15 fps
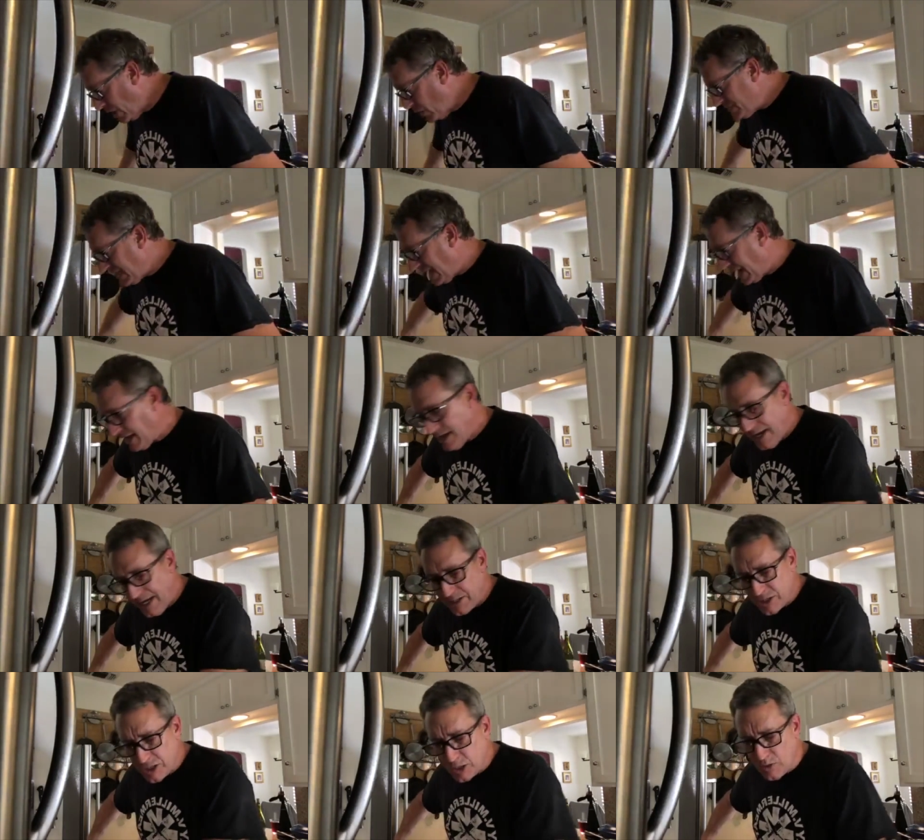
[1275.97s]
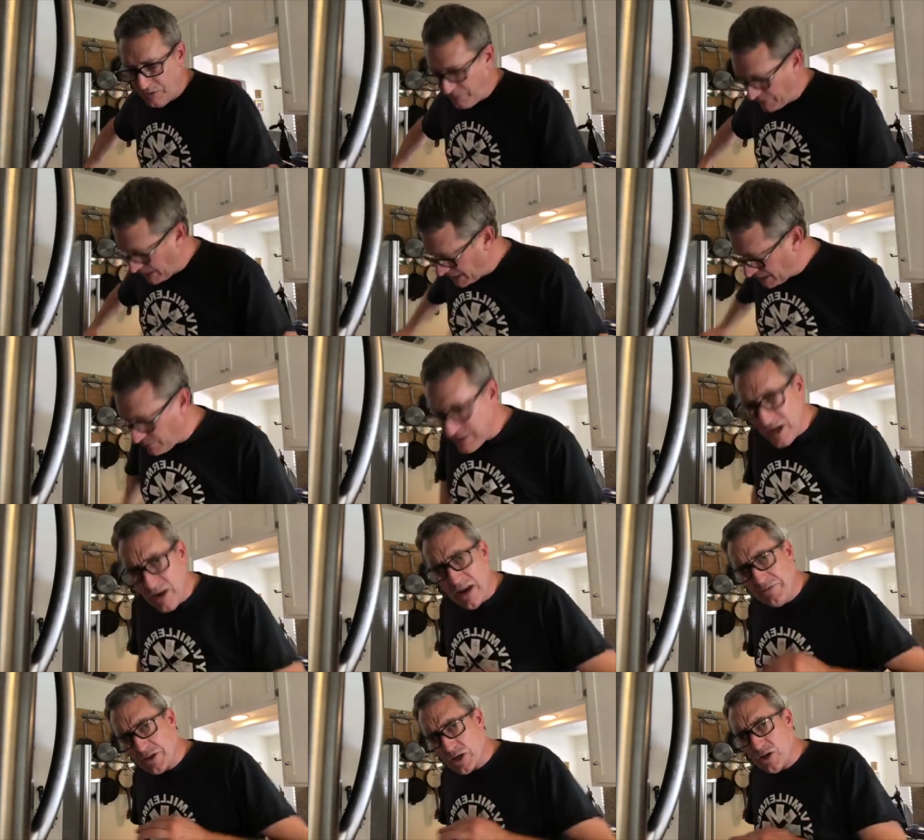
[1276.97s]
Okay, it's doing fine over
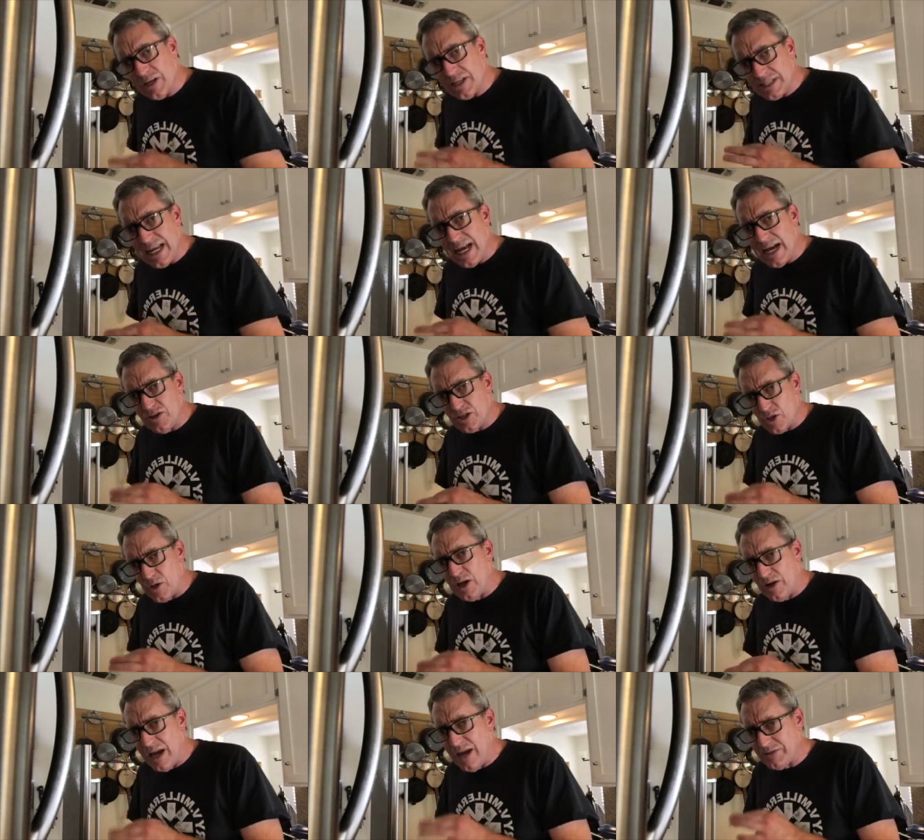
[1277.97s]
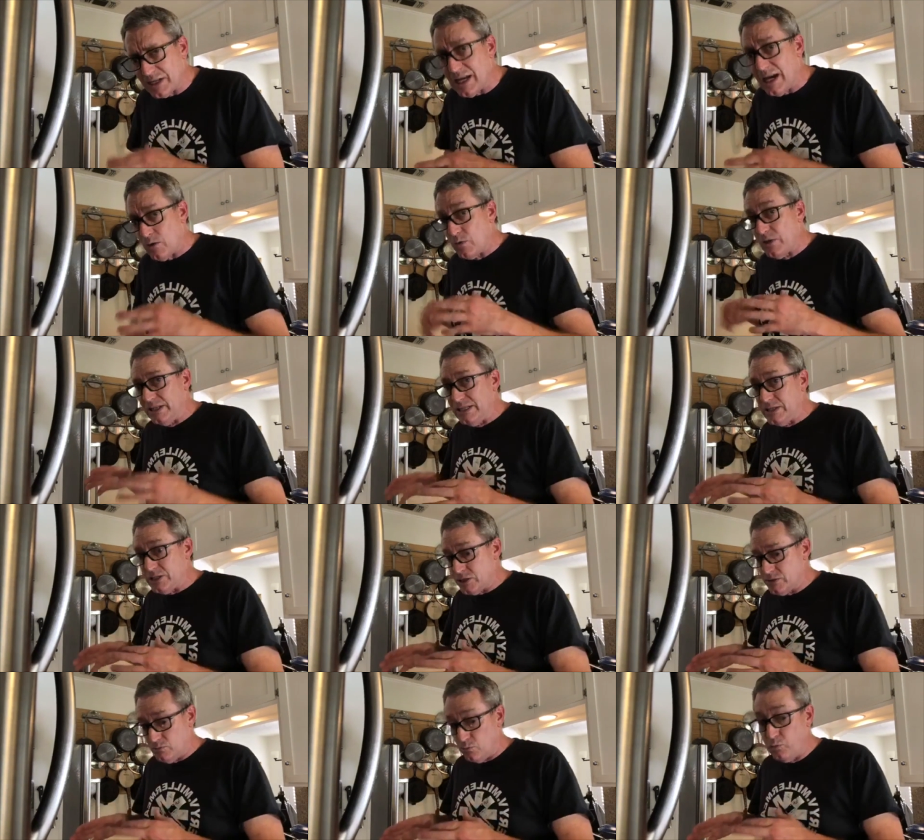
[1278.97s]
there. I've turned it down so I don't have to kind of really,
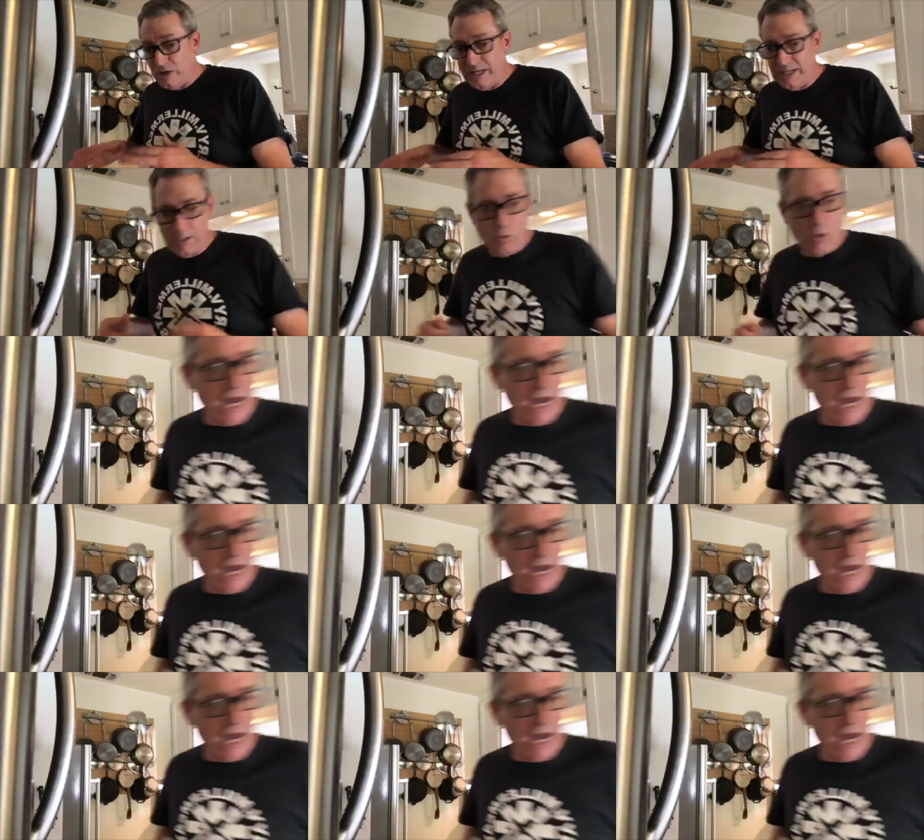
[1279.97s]
really